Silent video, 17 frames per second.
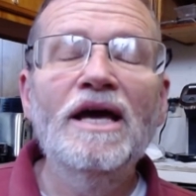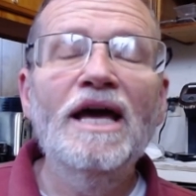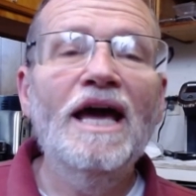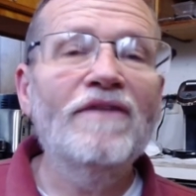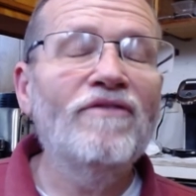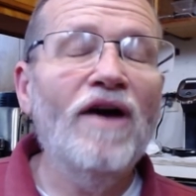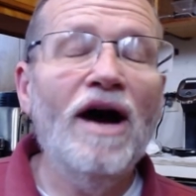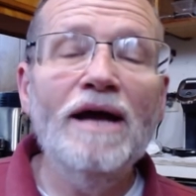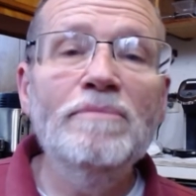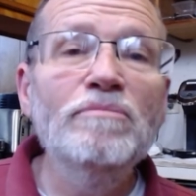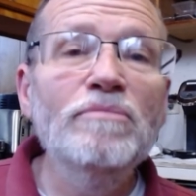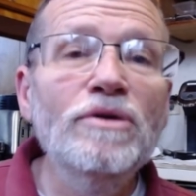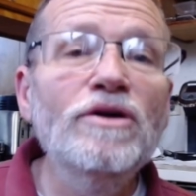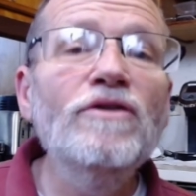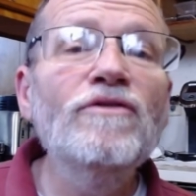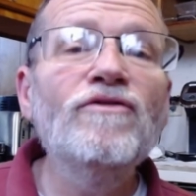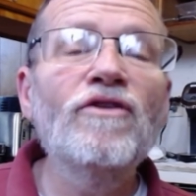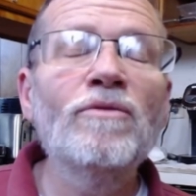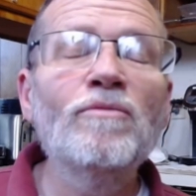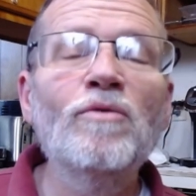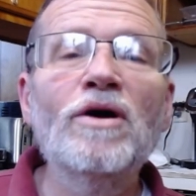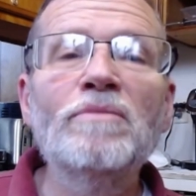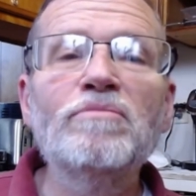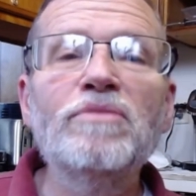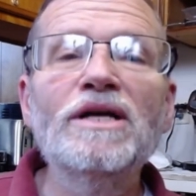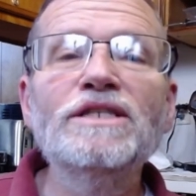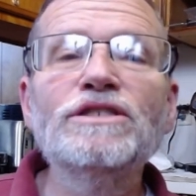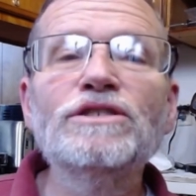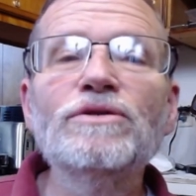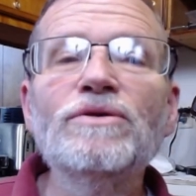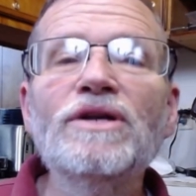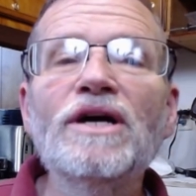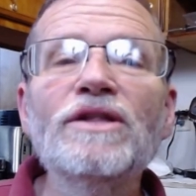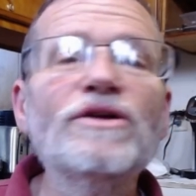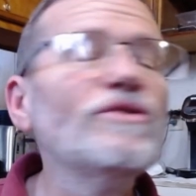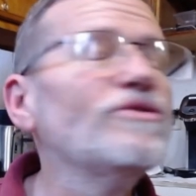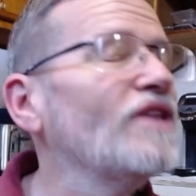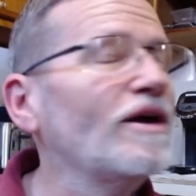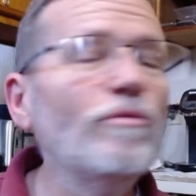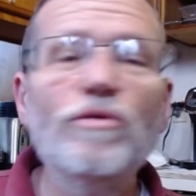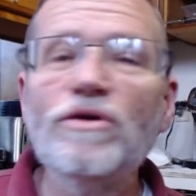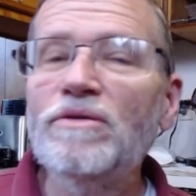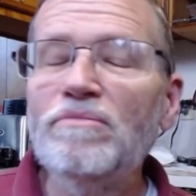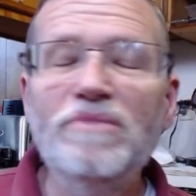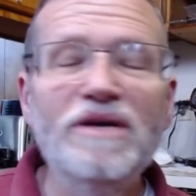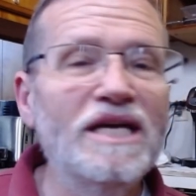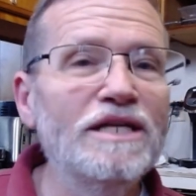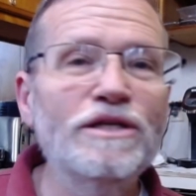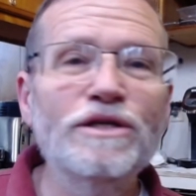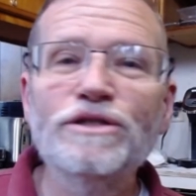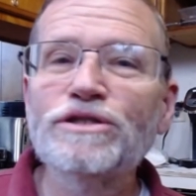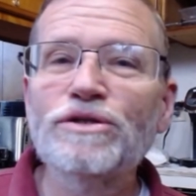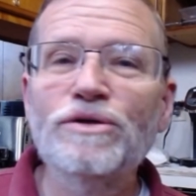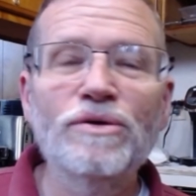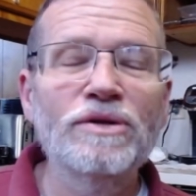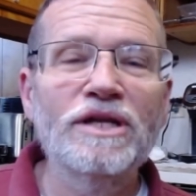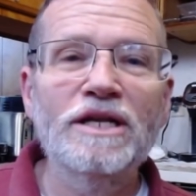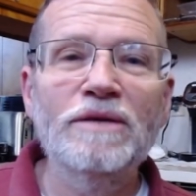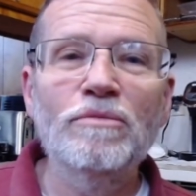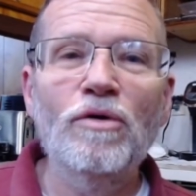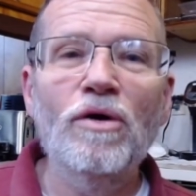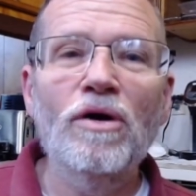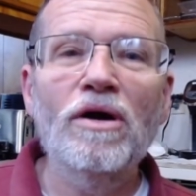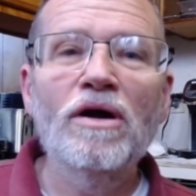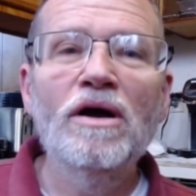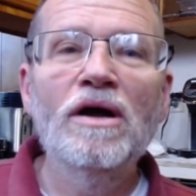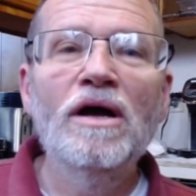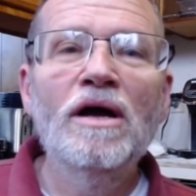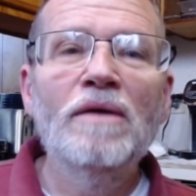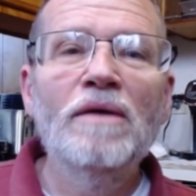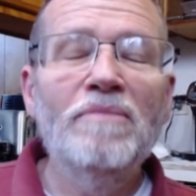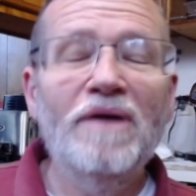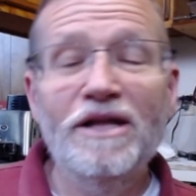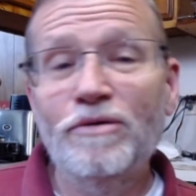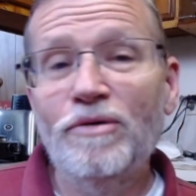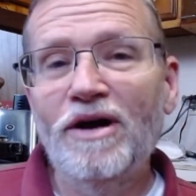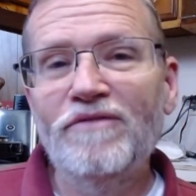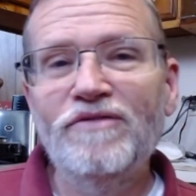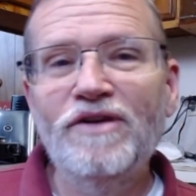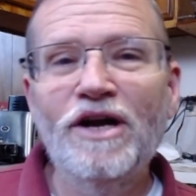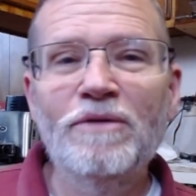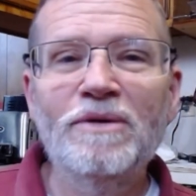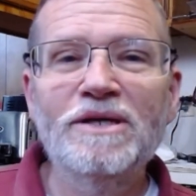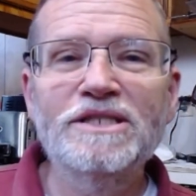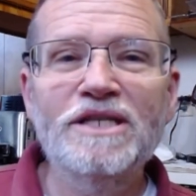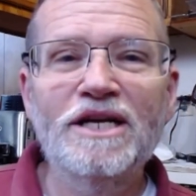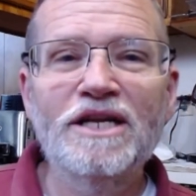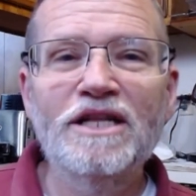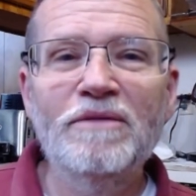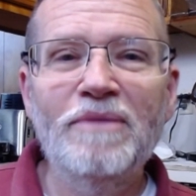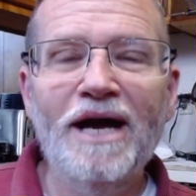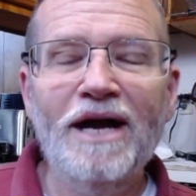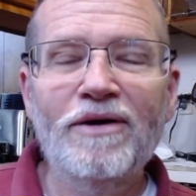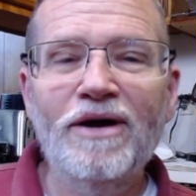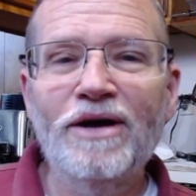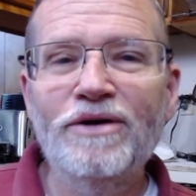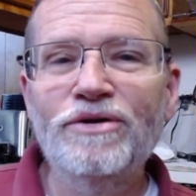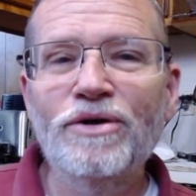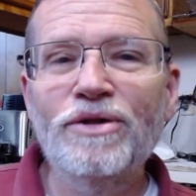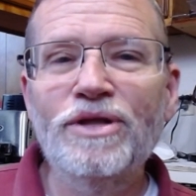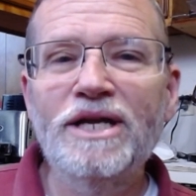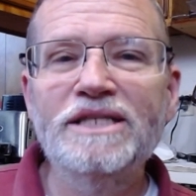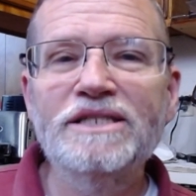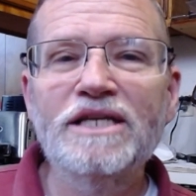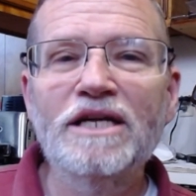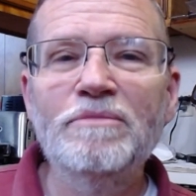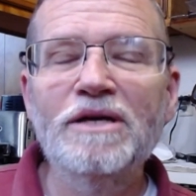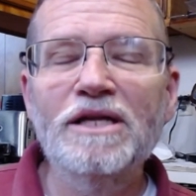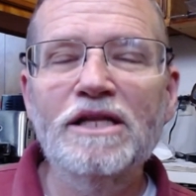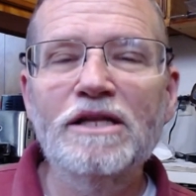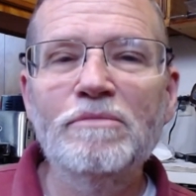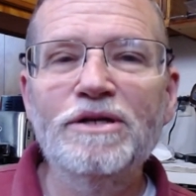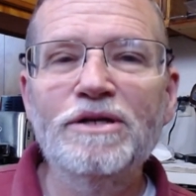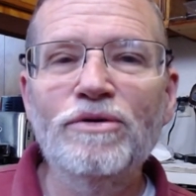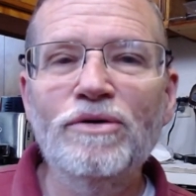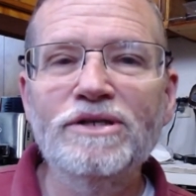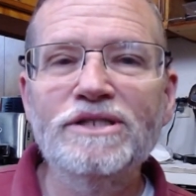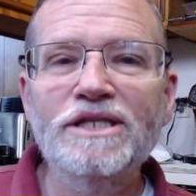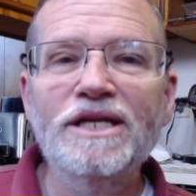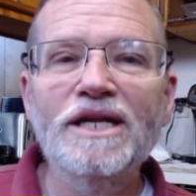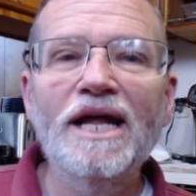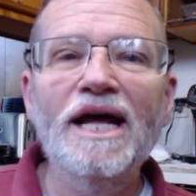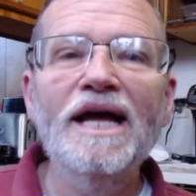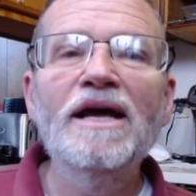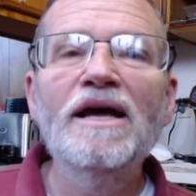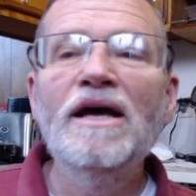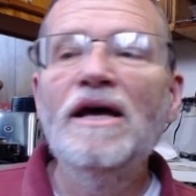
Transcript: If I move from one place to another, they wouldn't be in your school anymore. By the way, if you hear my son in the background, know that he's going to be a little bit noisy today.